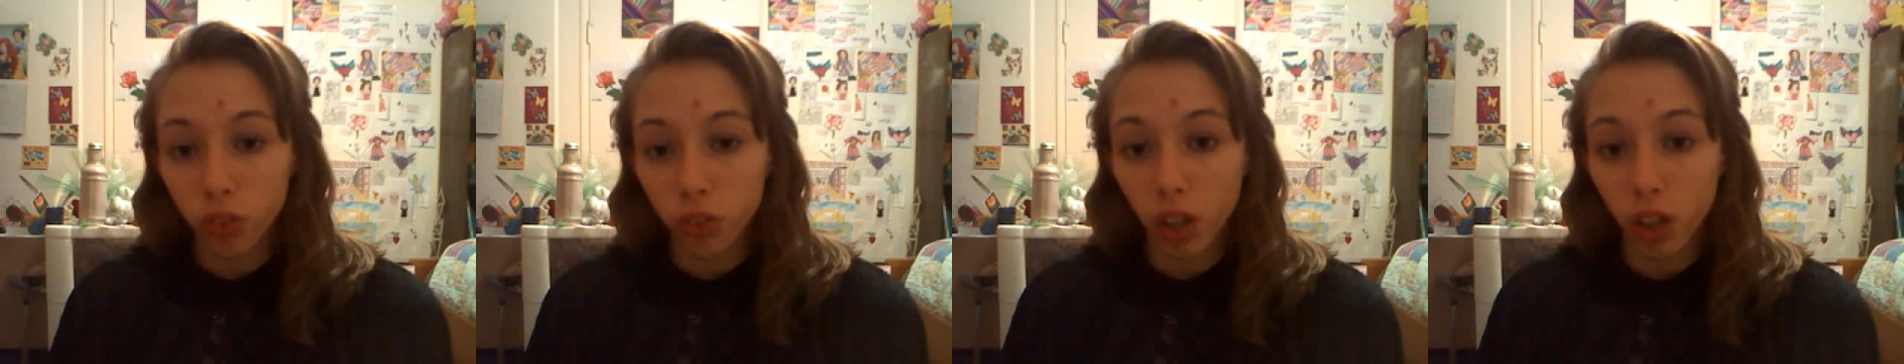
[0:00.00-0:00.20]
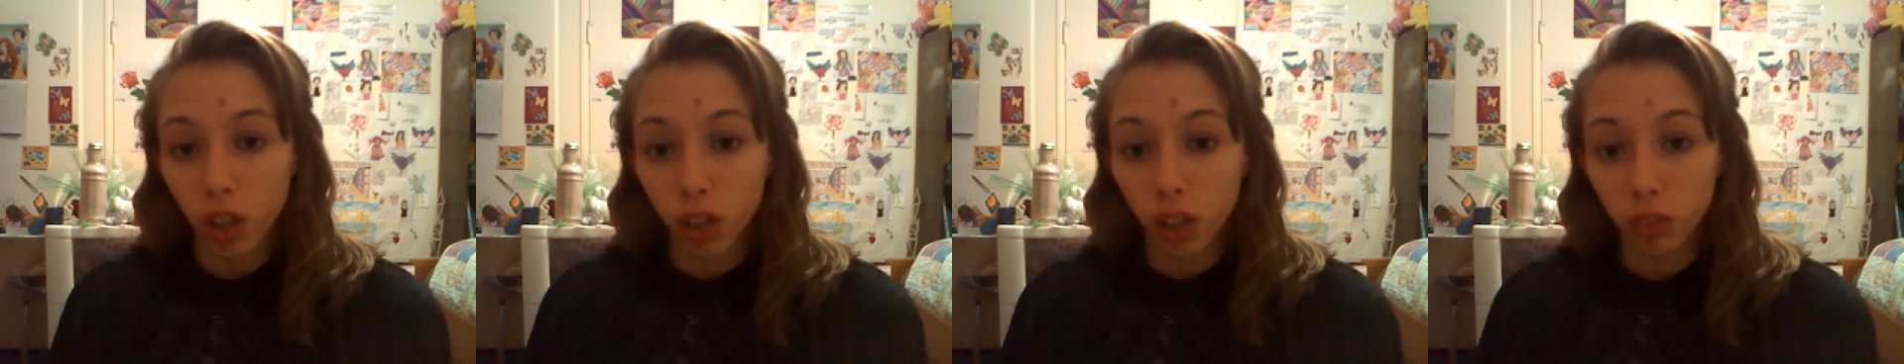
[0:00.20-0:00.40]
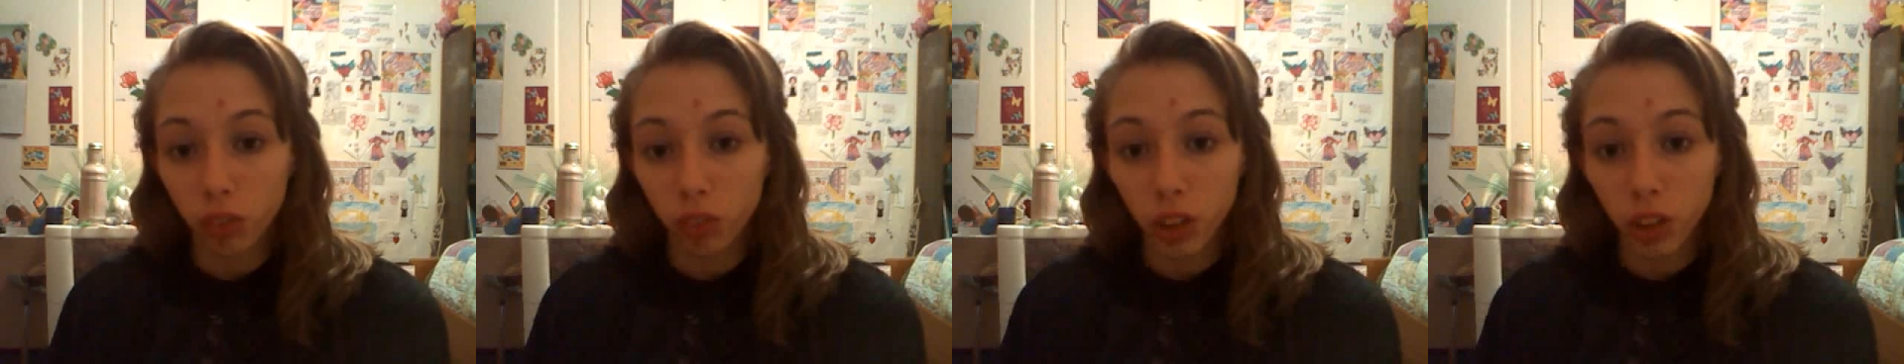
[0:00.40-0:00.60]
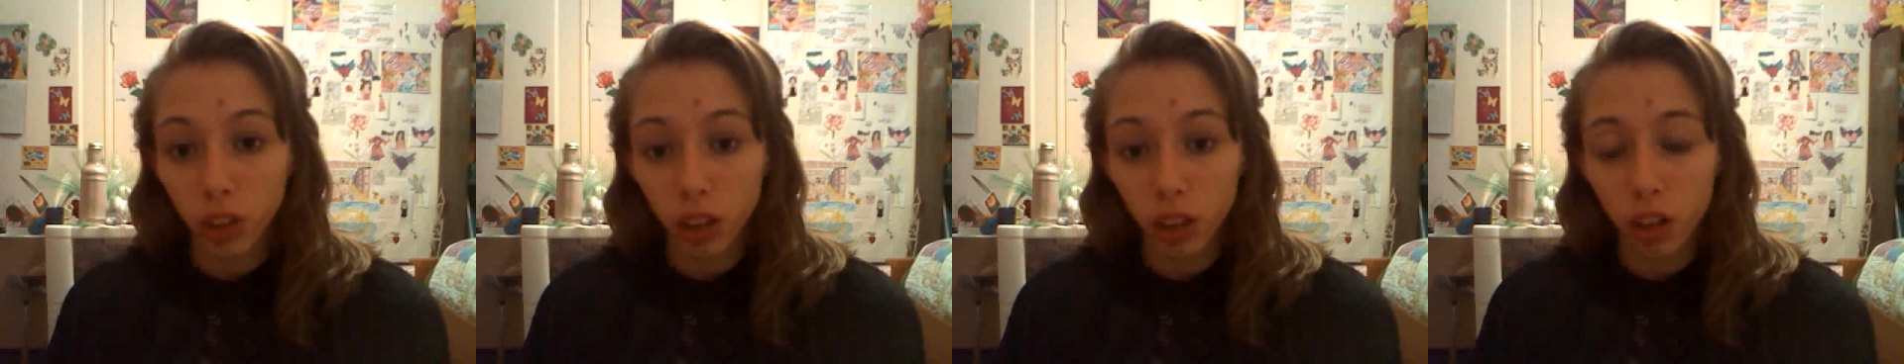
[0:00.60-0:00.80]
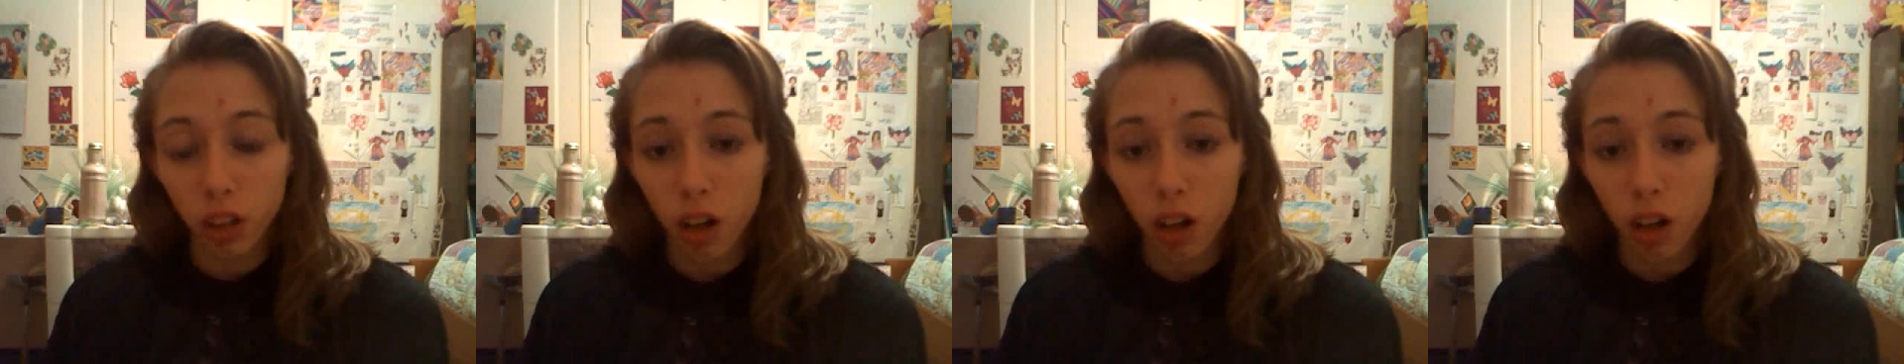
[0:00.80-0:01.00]
a while, would
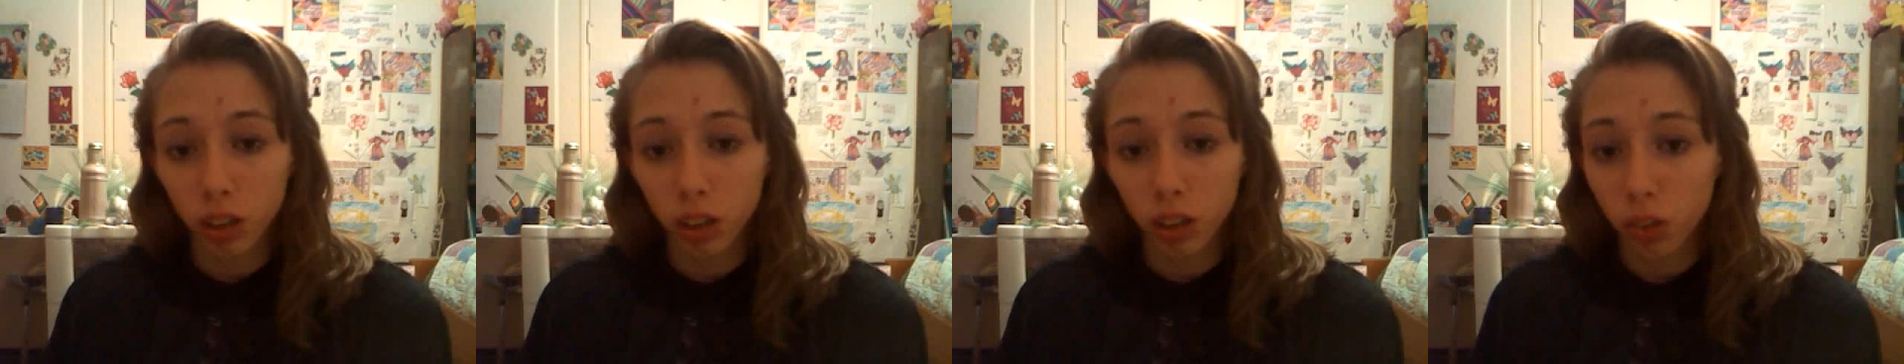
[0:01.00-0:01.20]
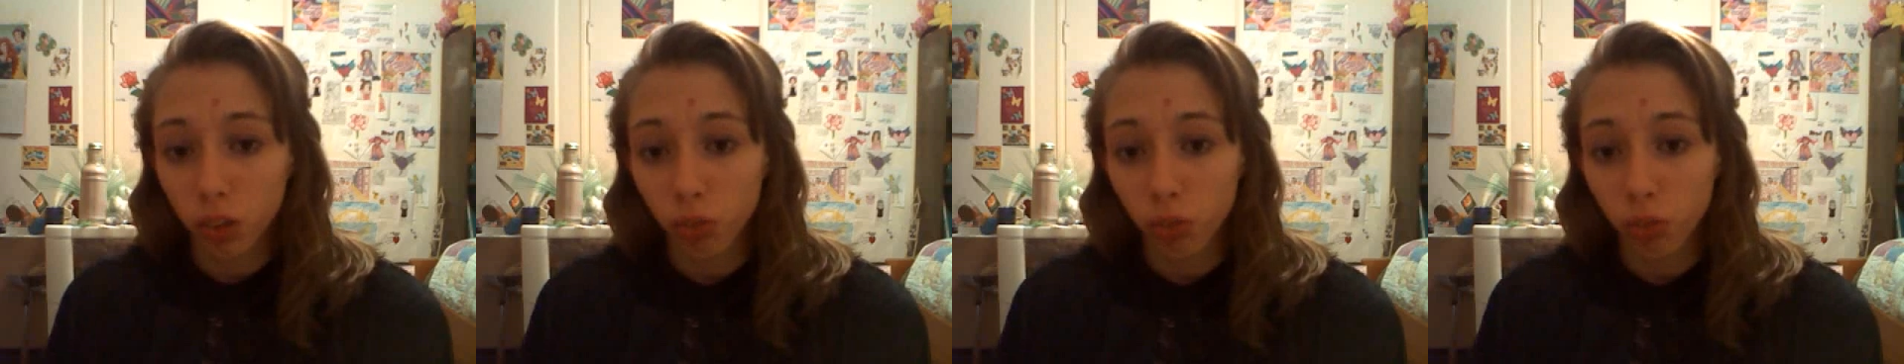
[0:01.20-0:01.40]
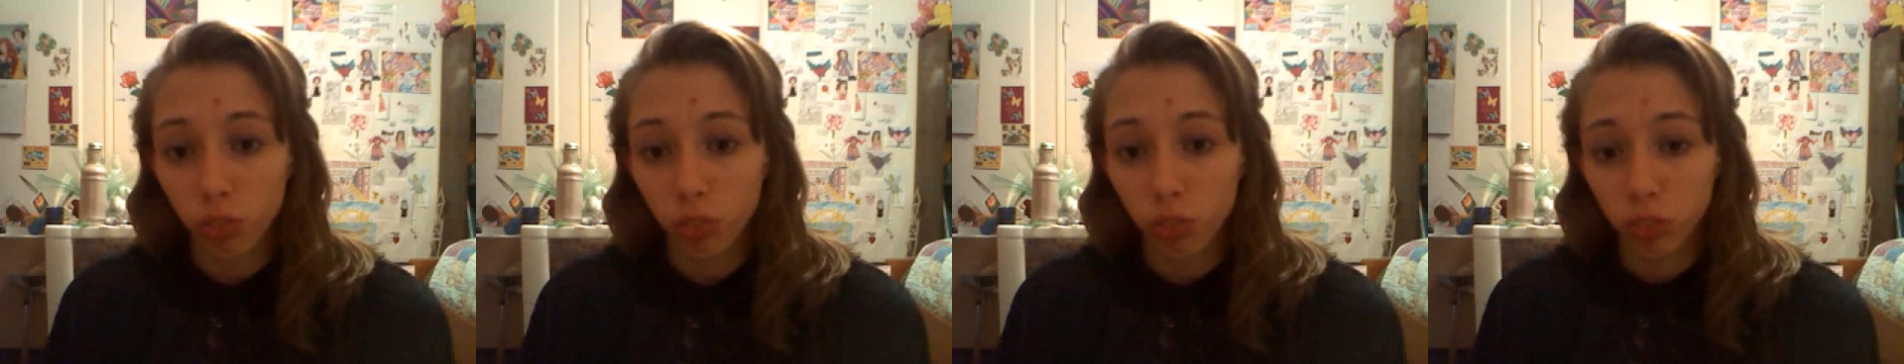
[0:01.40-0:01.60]
get caught just